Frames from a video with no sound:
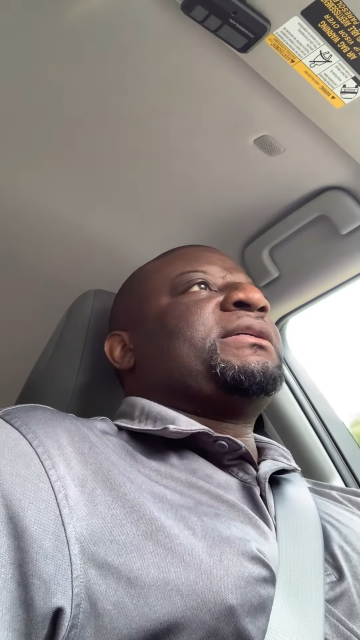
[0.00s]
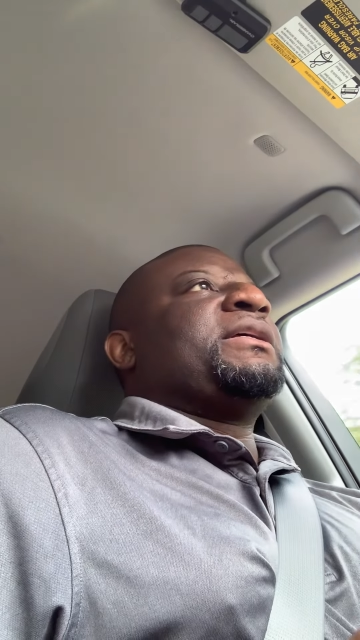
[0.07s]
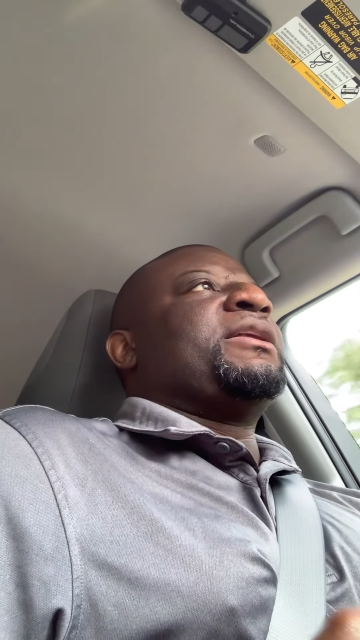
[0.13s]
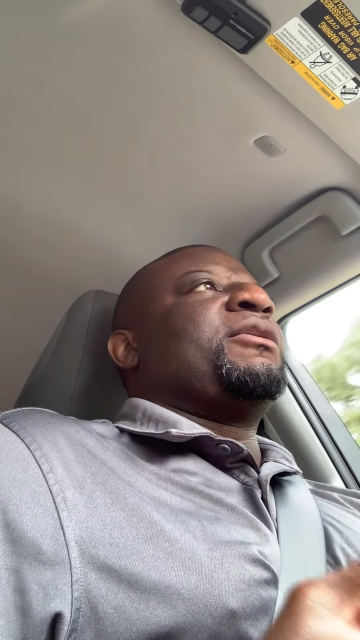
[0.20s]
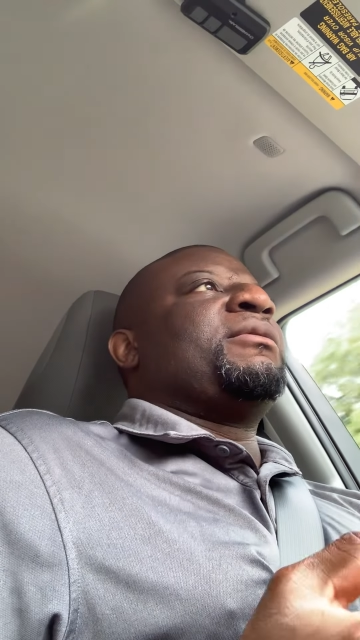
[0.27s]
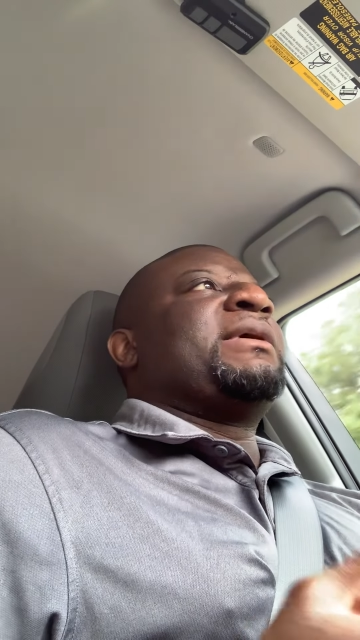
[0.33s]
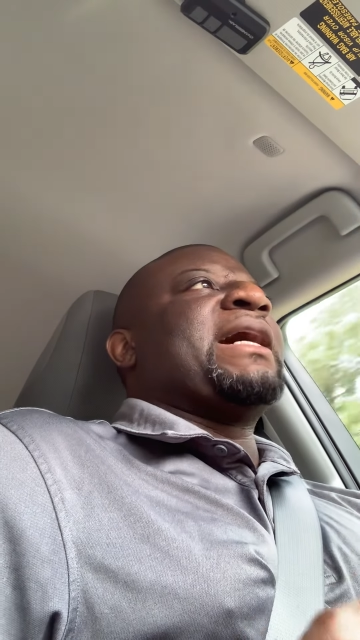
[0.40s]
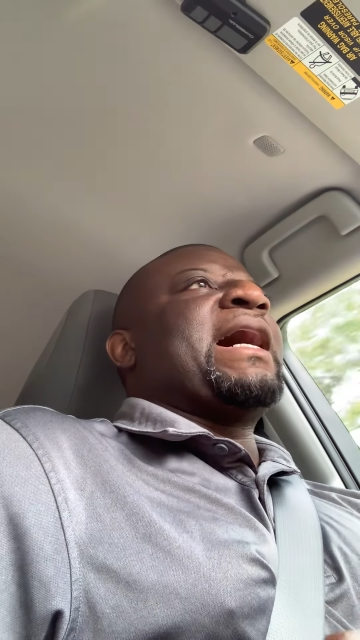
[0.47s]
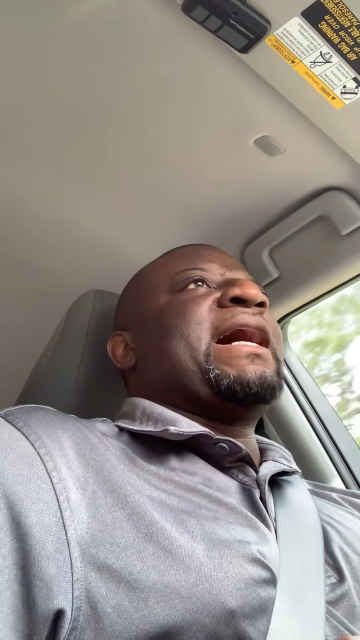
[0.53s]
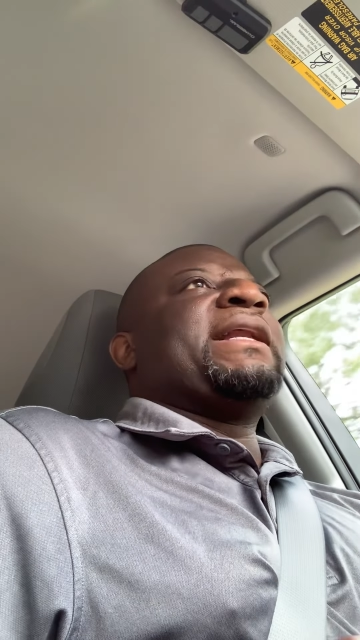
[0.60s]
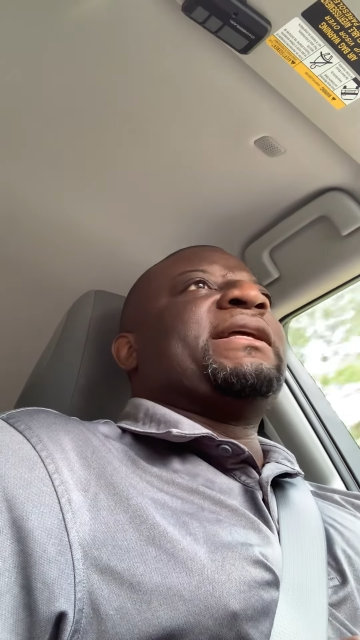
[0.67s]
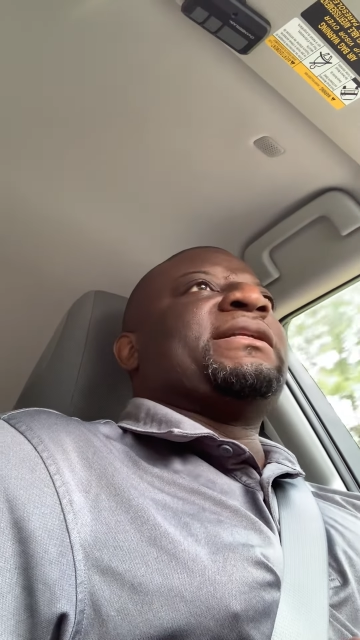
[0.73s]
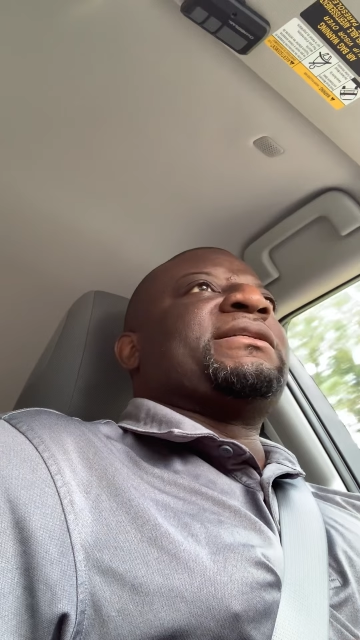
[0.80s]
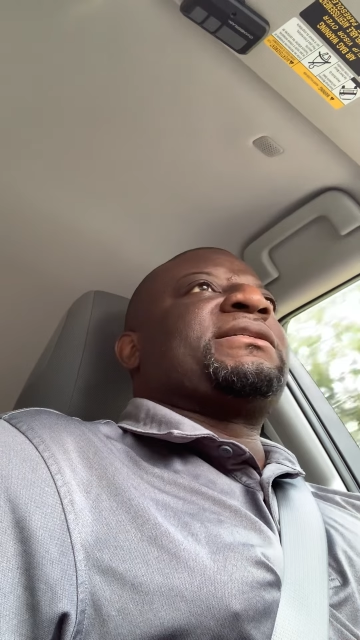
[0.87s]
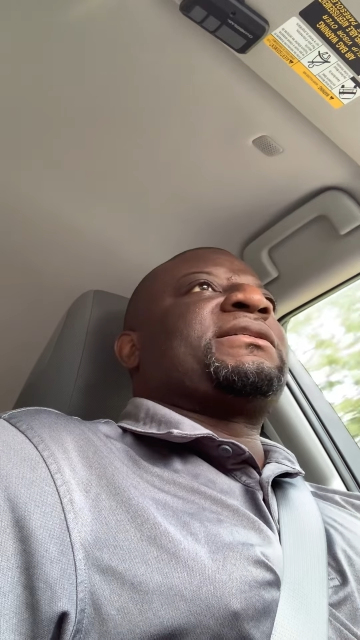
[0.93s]
you know,
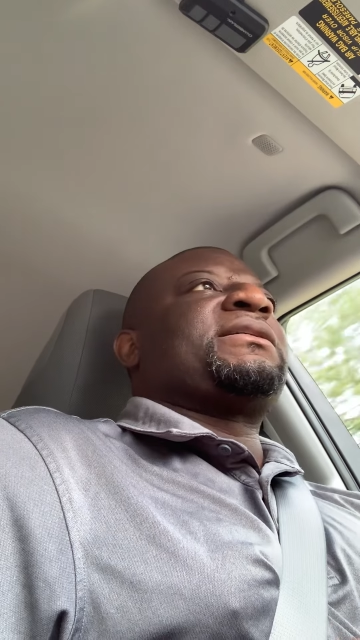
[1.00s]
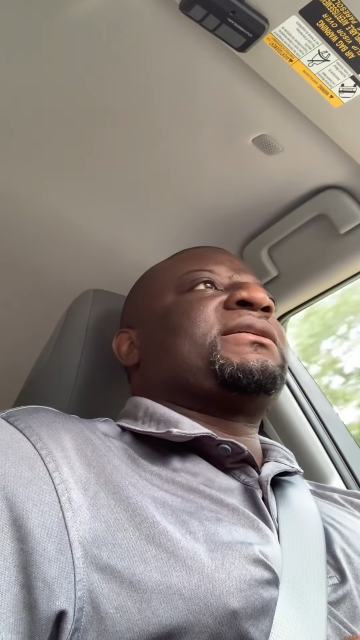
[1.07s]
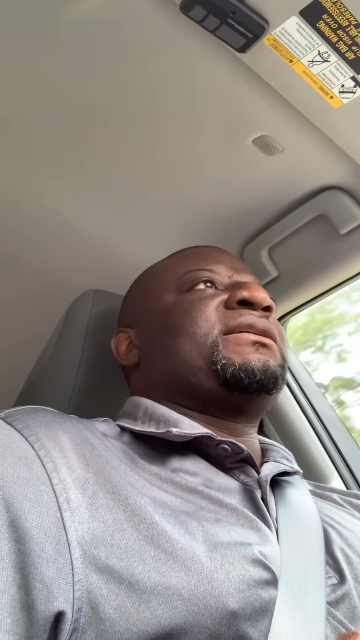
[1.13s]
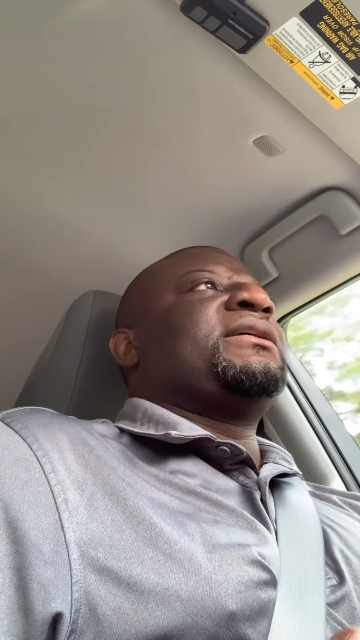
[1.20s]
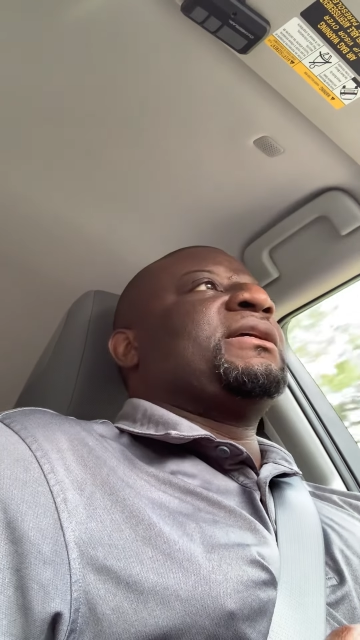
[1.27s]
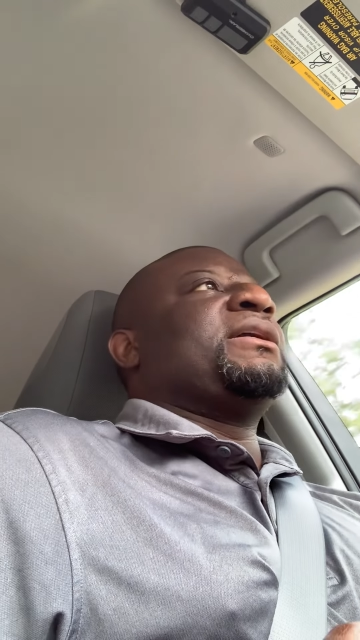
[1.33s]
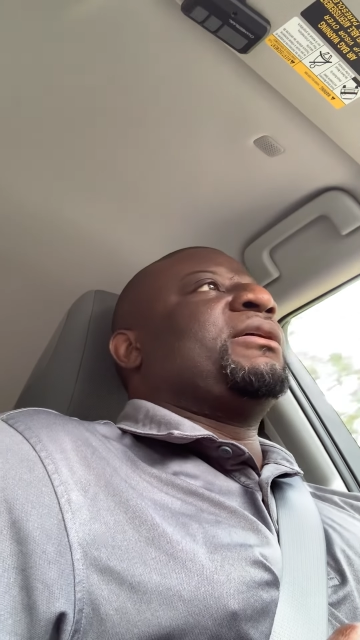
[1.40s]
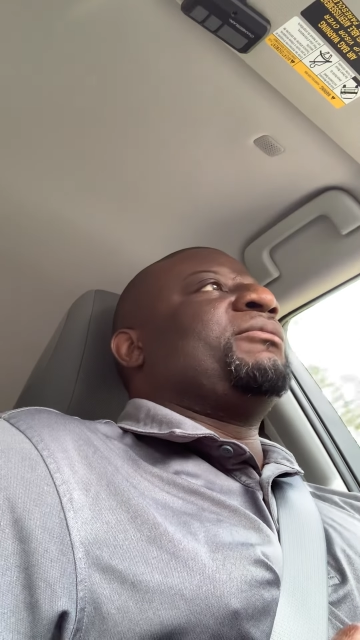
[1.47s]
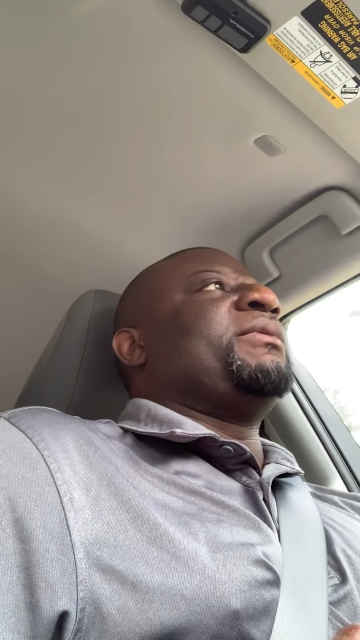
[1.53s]
guidance. You know,